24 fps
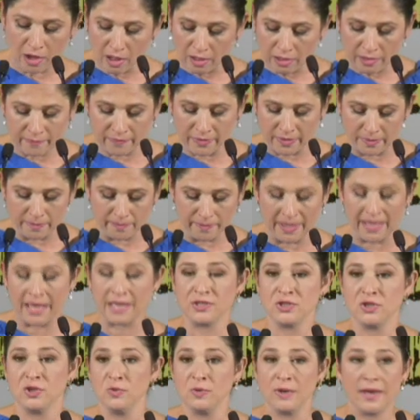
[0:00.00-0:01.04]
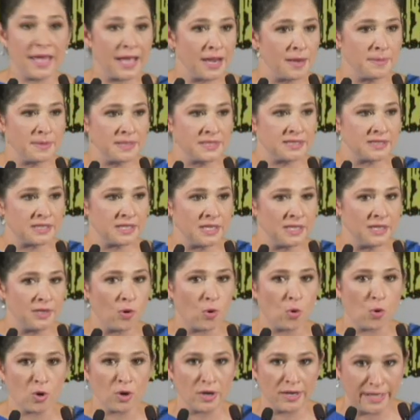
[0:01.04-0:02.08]
all of them, passed unanimously
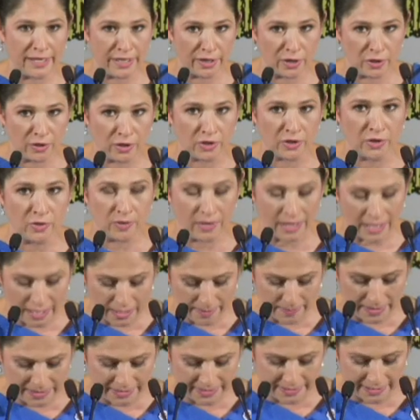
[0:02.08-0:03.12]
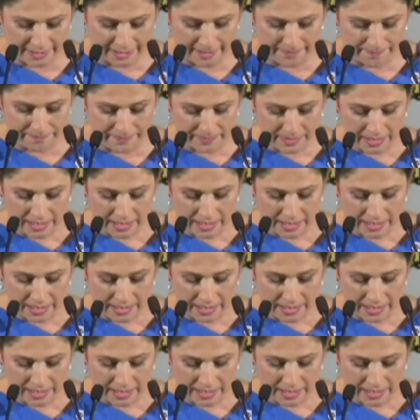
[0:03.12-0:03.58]
or near unanimously.